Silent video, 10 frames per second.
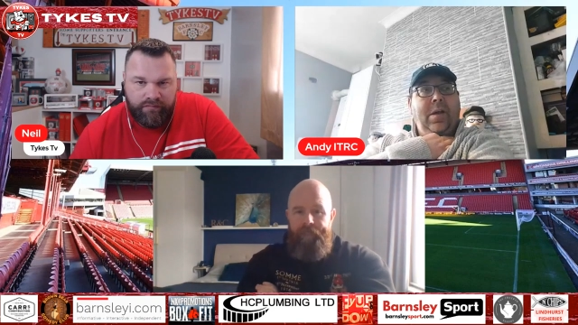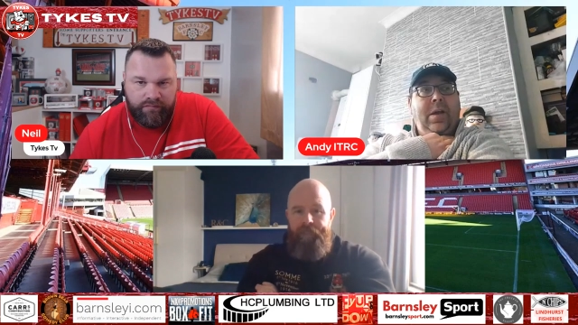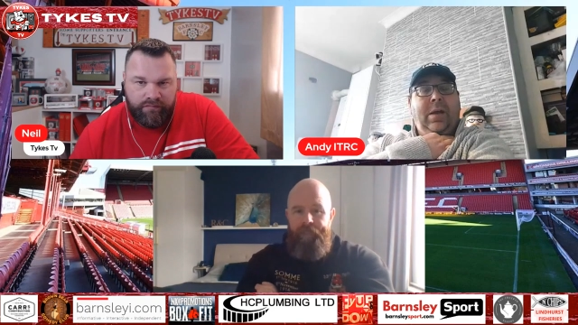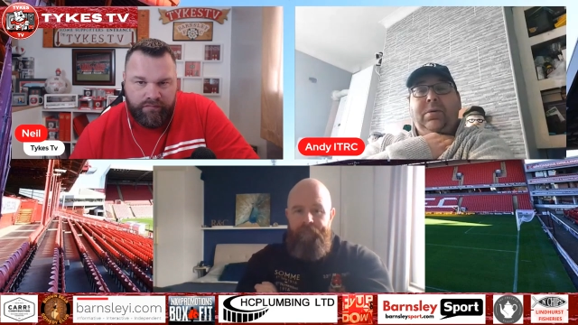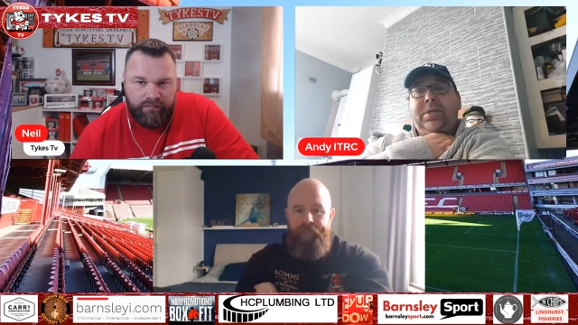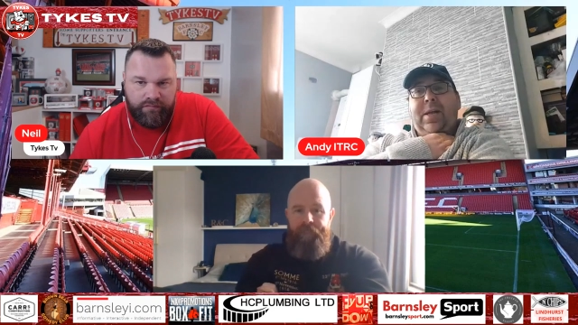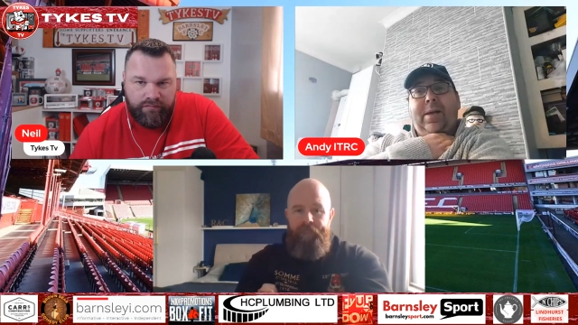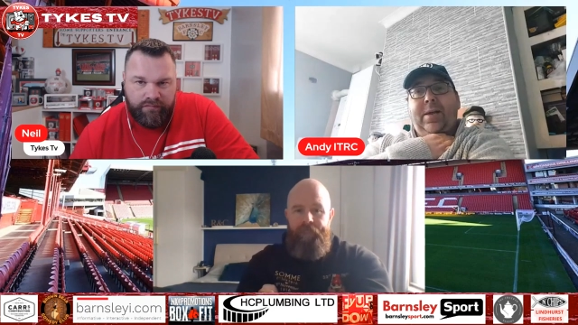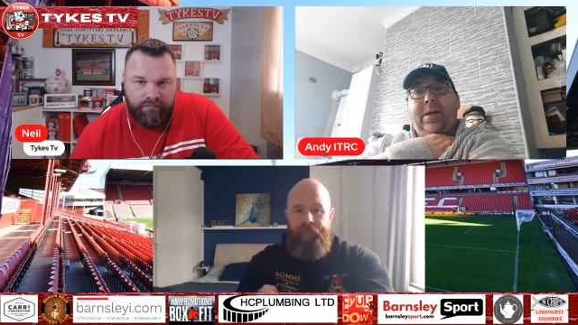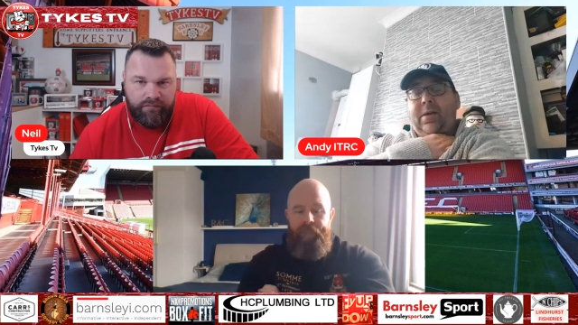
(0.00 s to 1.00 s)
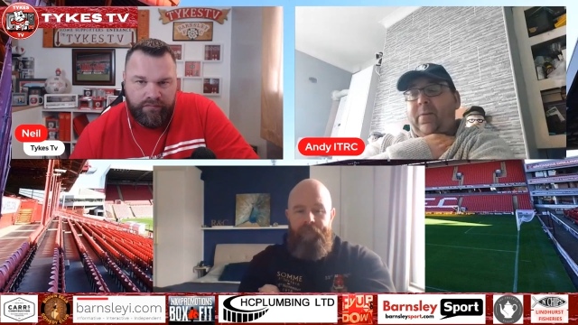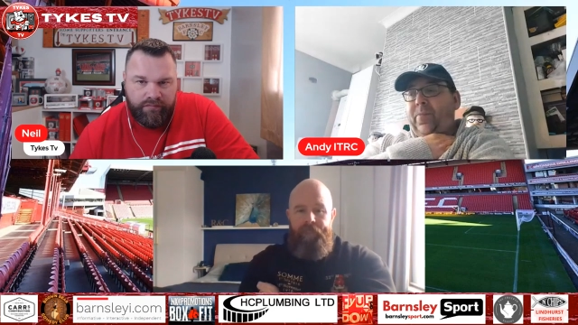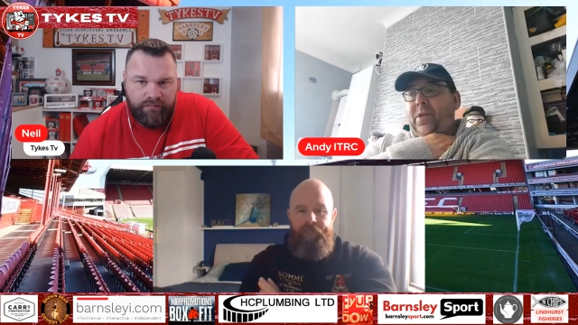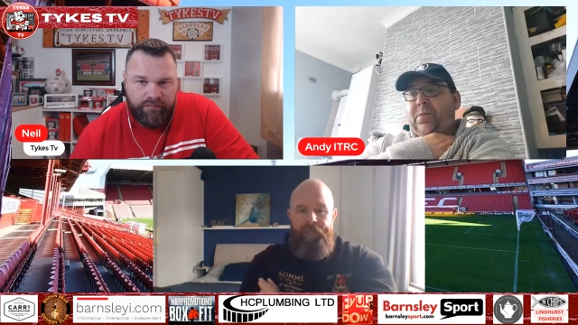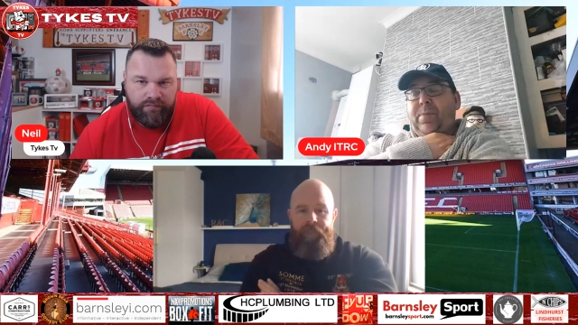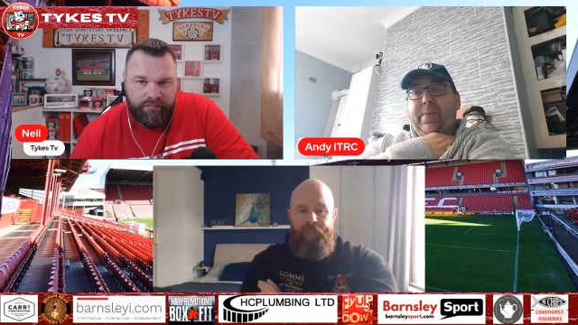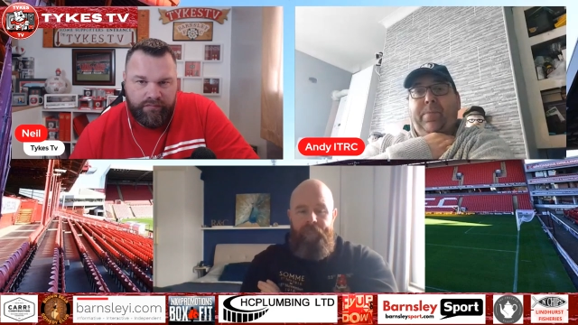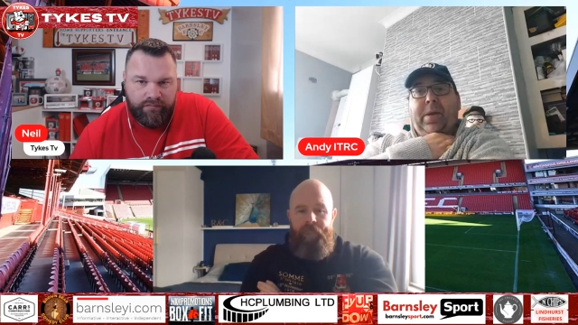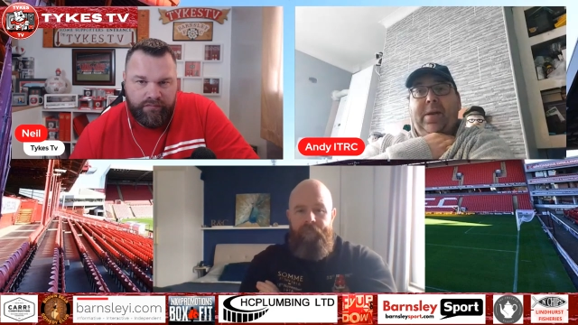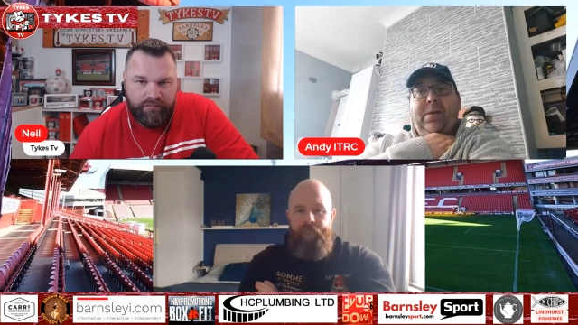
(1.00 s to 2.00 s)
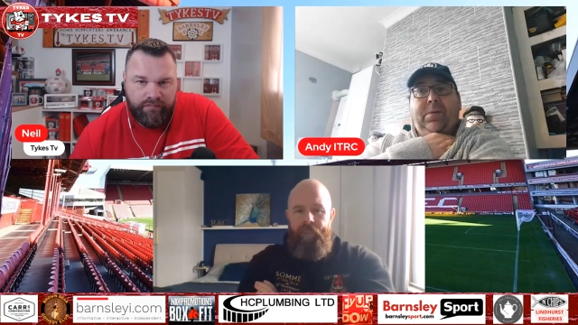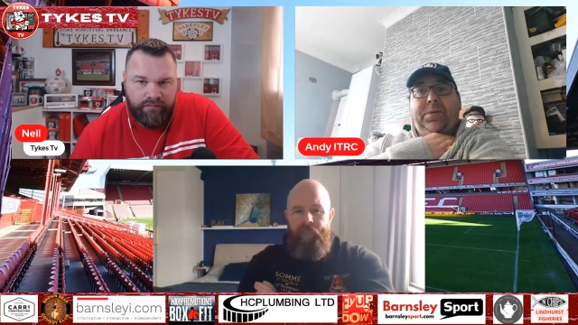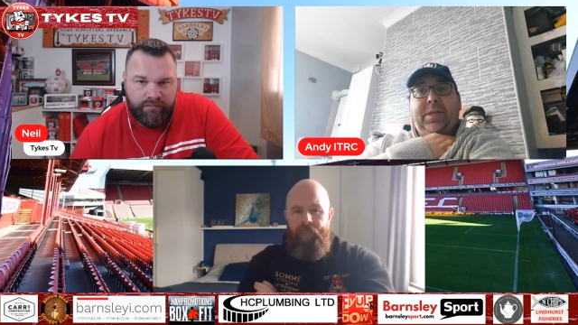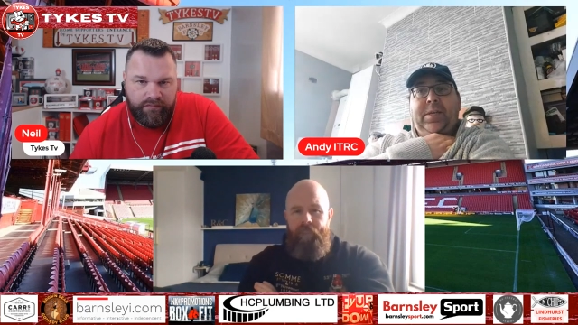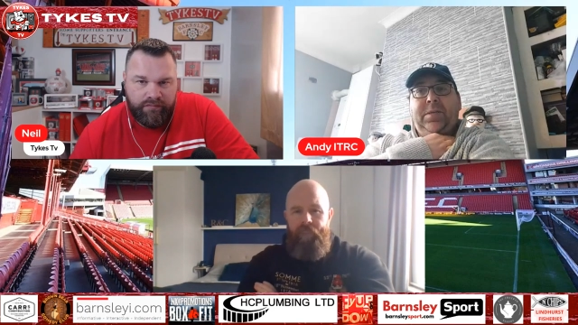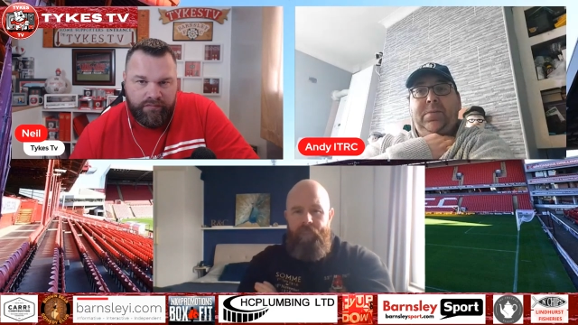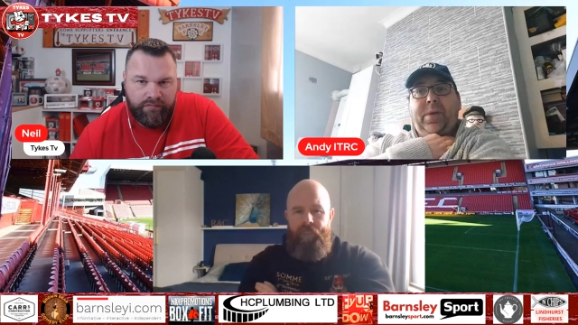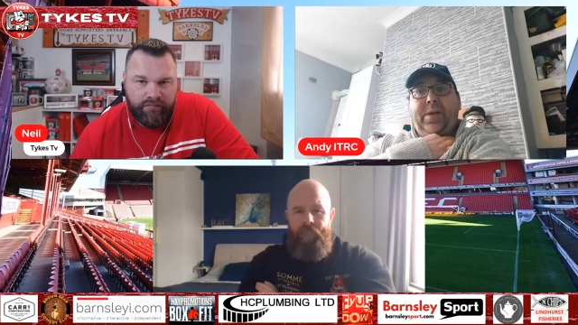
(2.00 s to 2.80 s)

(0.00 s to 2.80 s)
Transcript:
Speaker 1: It looks like he's been playing all season with